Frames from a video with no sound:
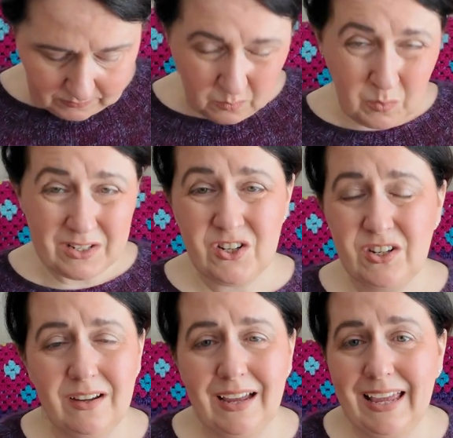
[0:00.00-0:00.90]
which
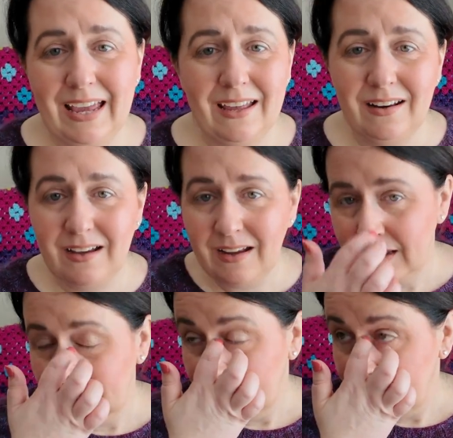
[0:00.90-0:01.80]
again,
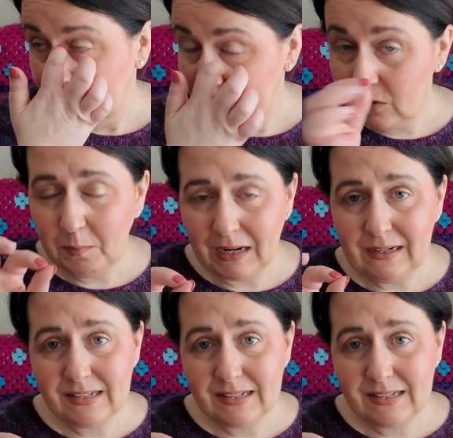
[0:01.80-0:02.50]
I don't mind